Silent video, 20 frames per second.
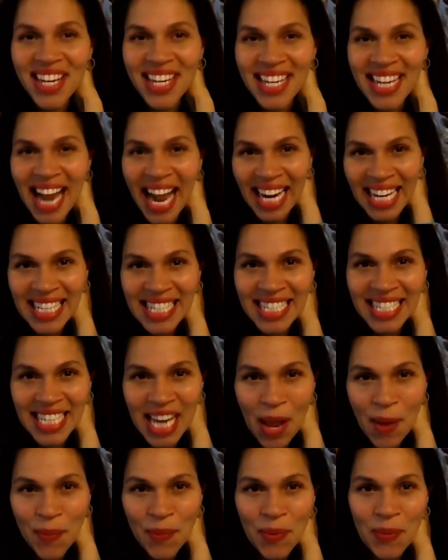The next
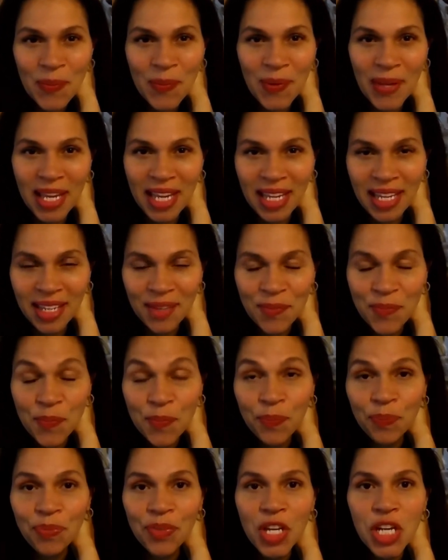step would be
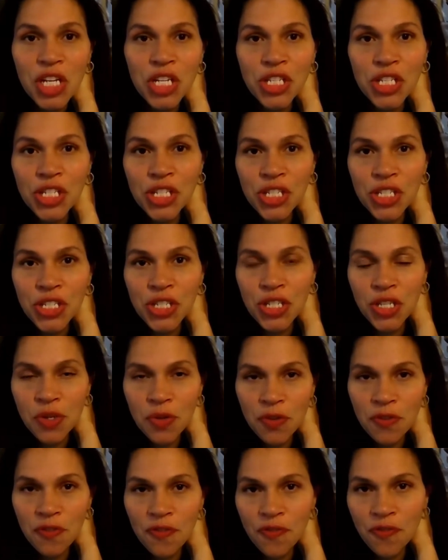
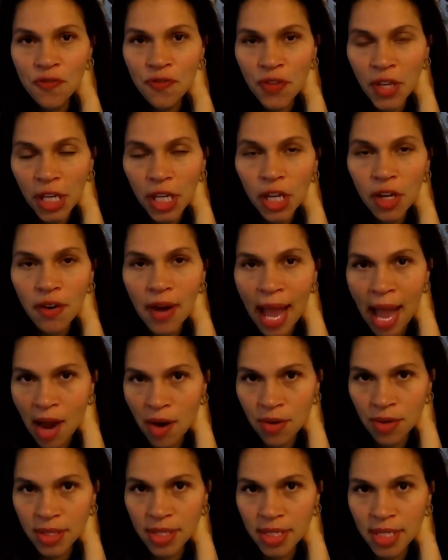to figure
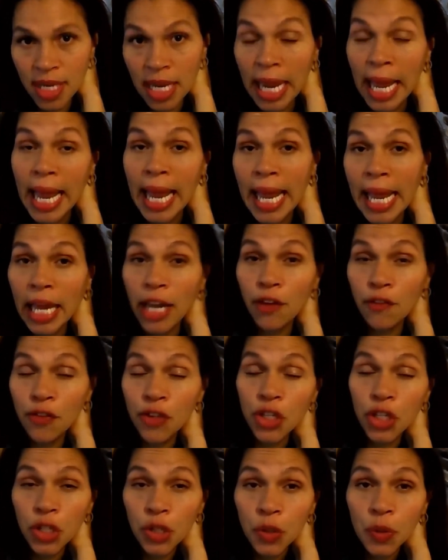out
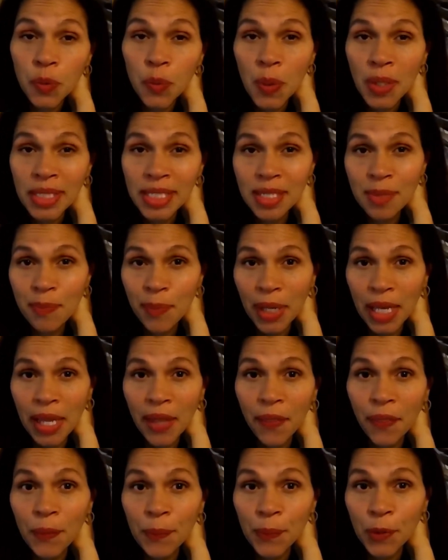if you want to
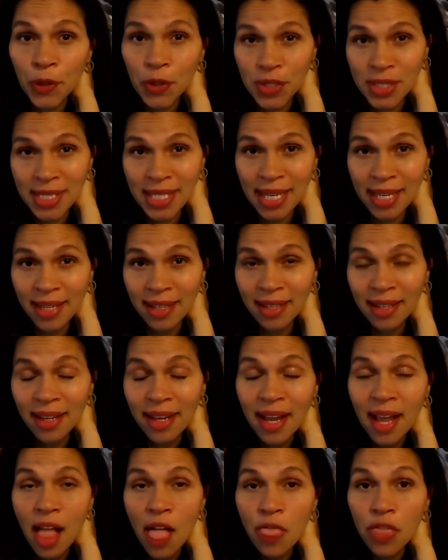be
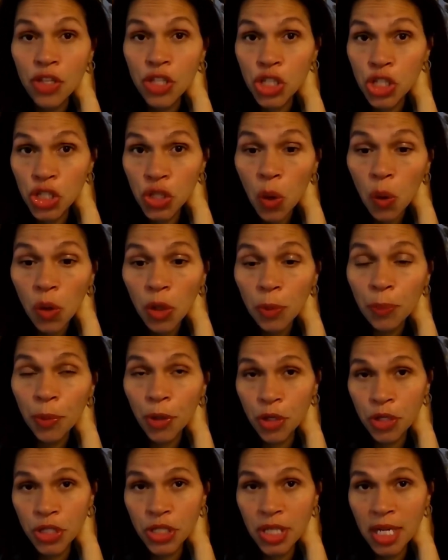the sole
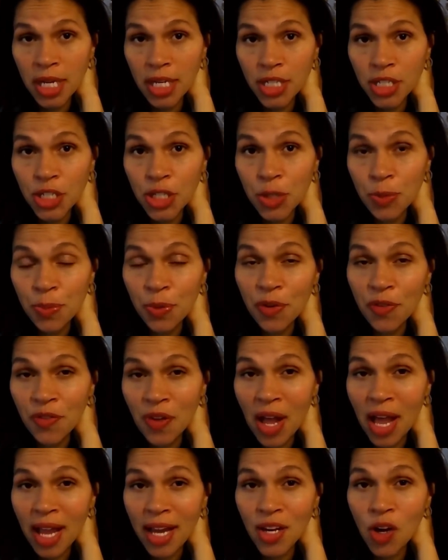person to
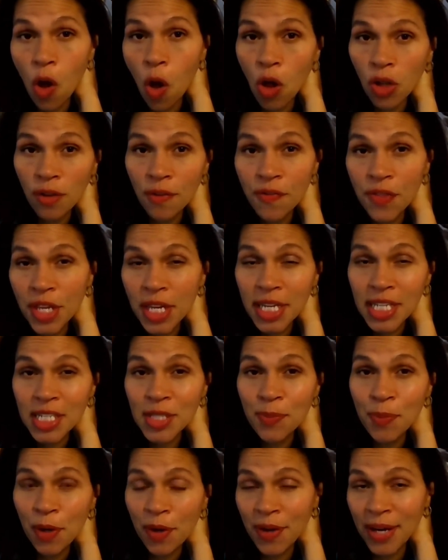provide all of the
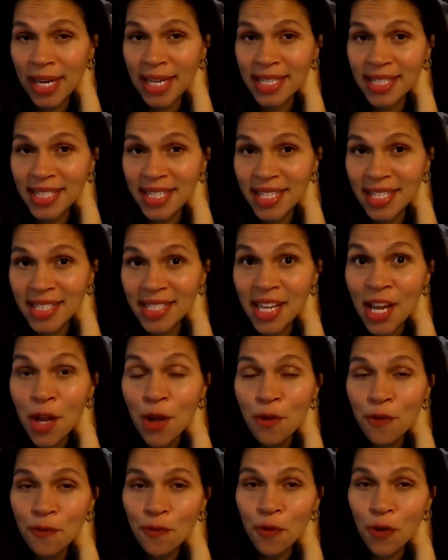experiences
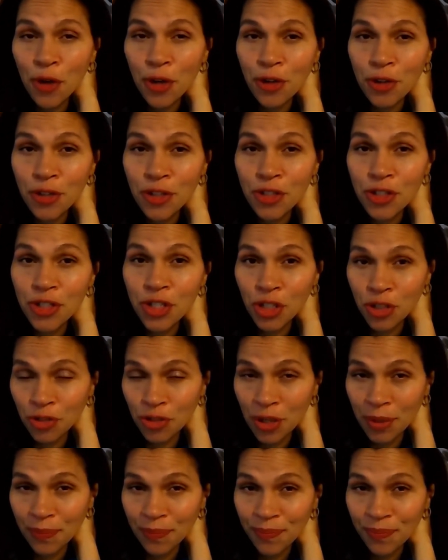for your
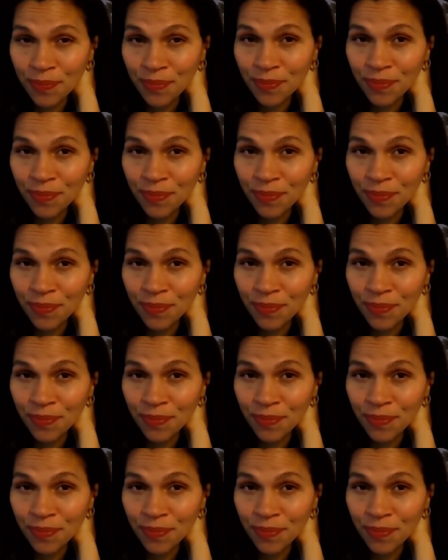children.